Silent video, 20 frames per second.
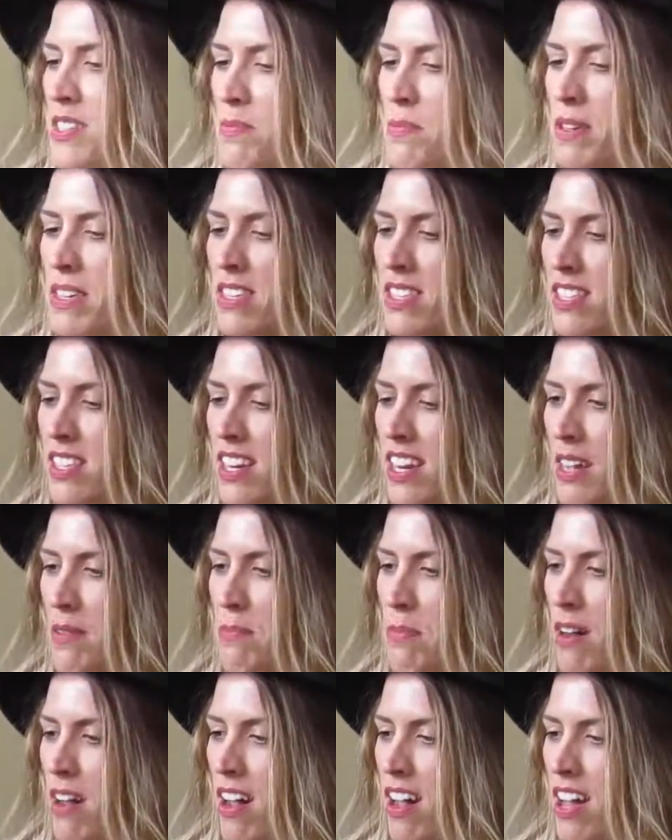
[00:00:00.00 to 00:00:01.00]
is a piece that I
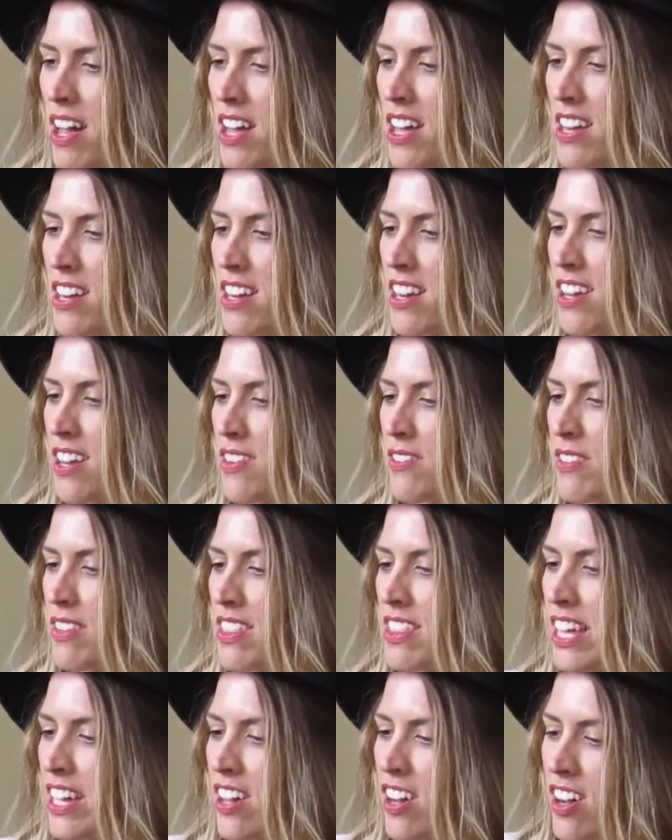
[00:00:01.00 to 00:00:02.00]
bought with
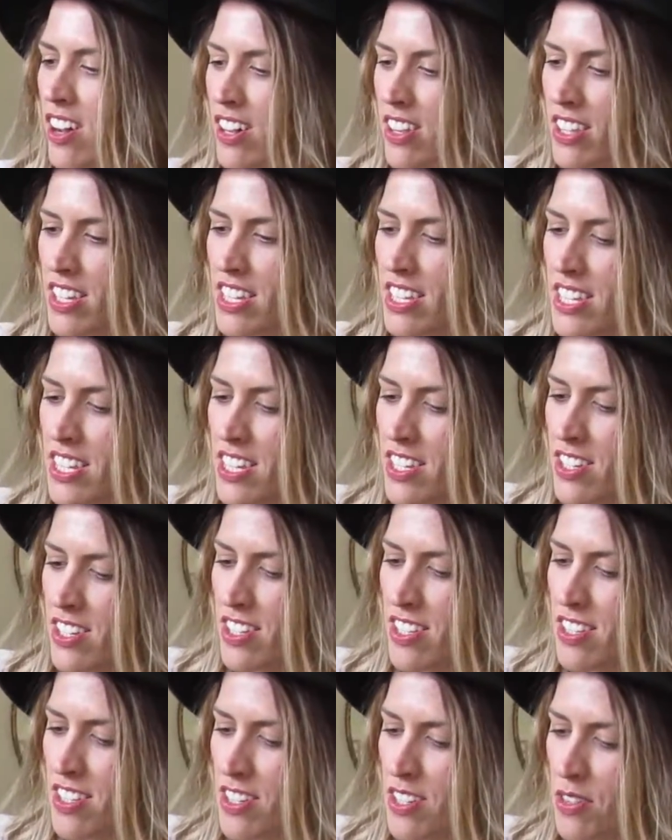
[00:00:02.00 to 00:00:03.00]
like all the
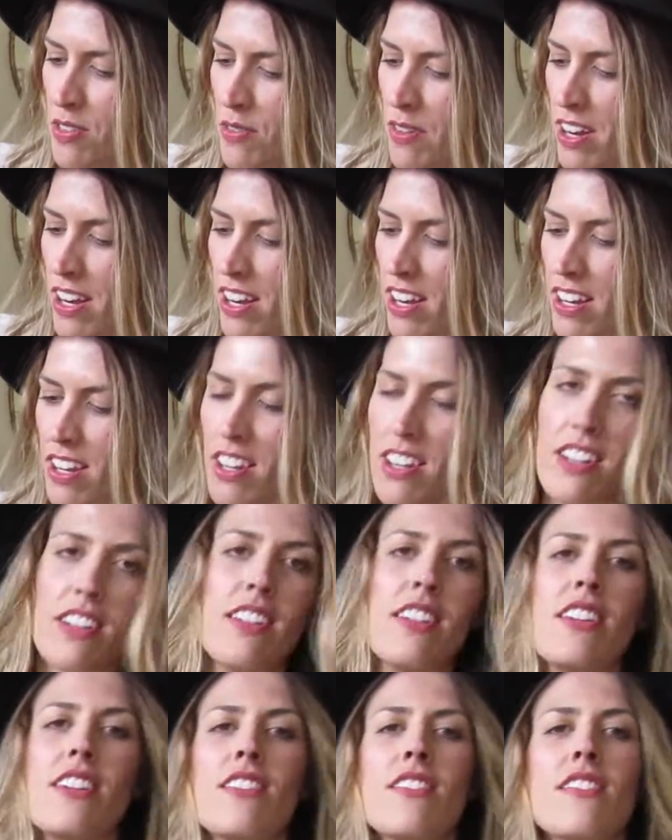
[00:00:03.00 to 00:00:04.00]
intentions to wear on
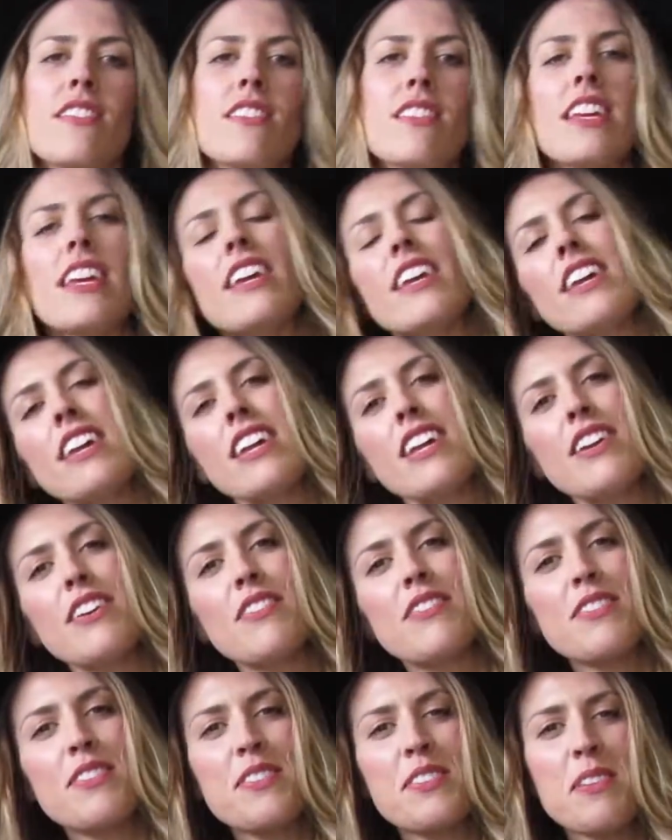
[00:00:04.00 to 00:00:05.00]
New Year's
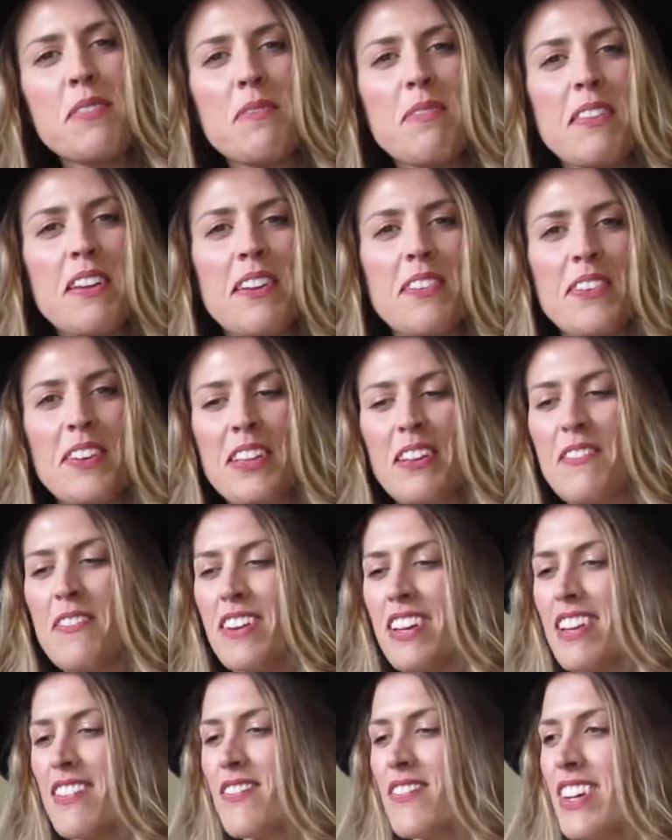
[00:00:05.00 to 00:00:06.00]
Eve or something really
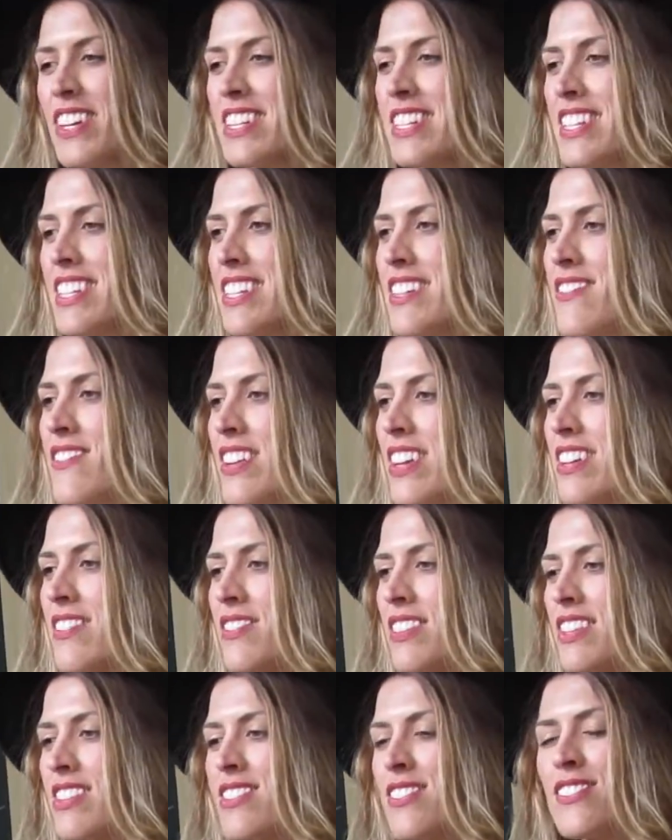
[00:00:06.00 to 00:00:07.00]
fun and festive and
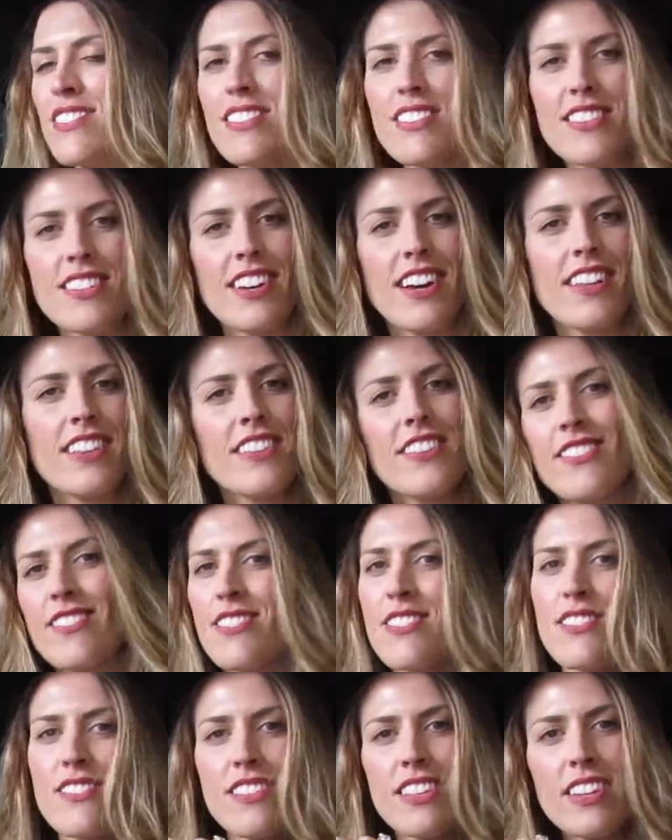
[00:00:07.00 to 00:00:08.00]
with two little toddlers
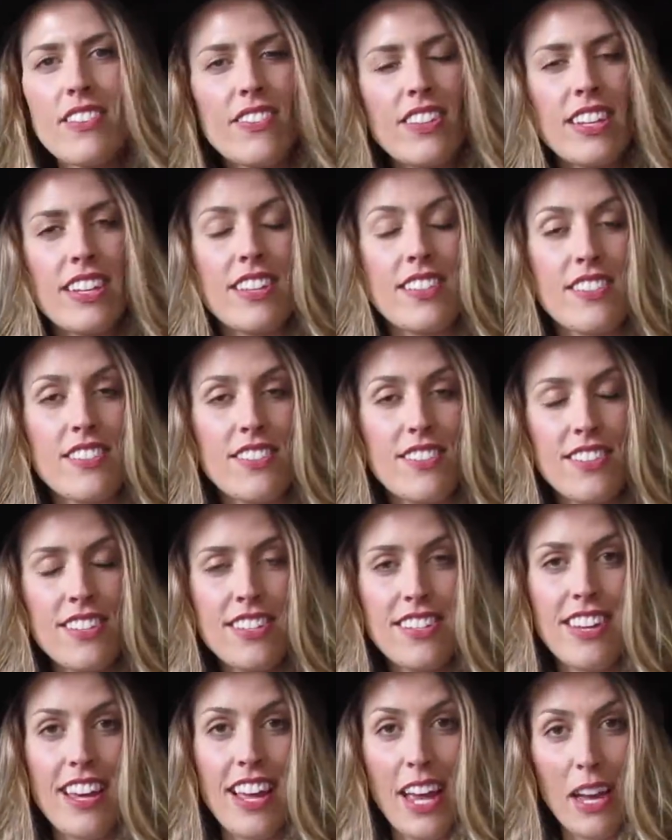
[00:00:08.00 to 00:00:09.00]
those evenings are just
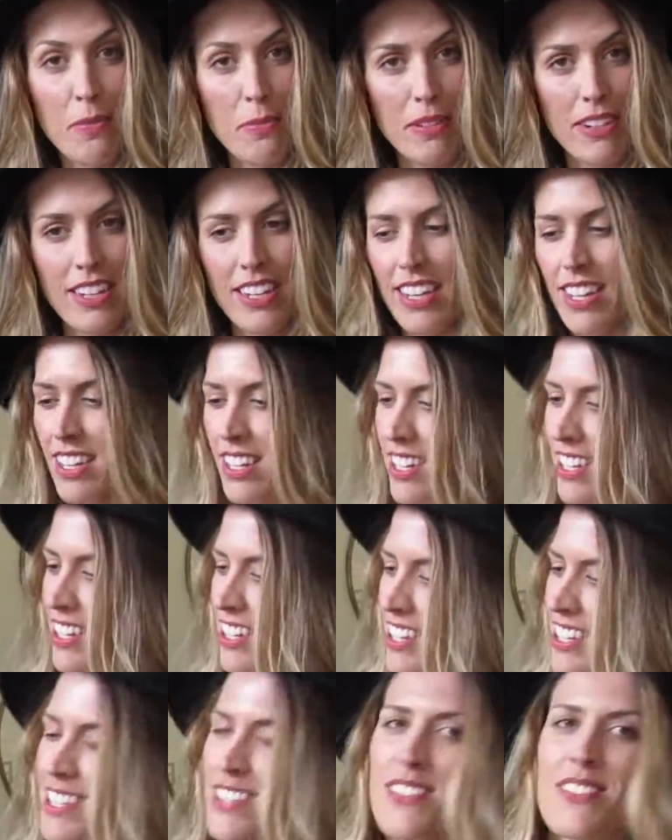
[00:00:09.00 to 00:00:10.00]
not happening.
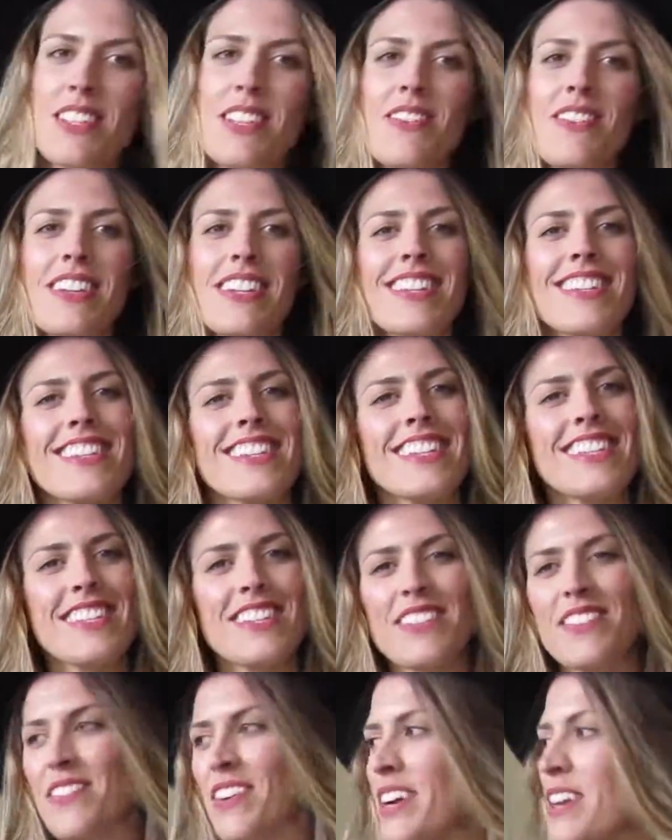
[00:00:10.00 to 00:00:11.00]
So someone else needs
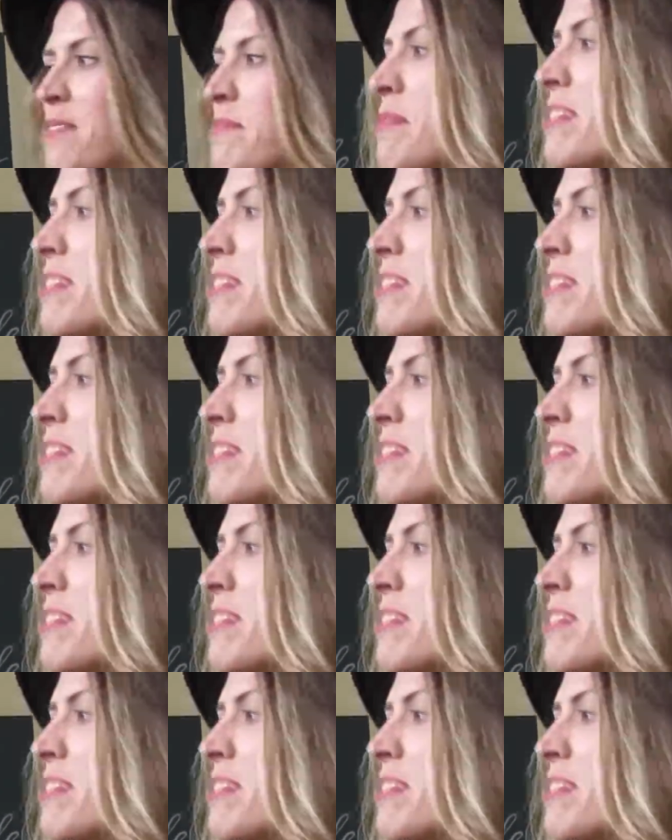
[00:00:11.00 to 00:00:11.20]
to wear it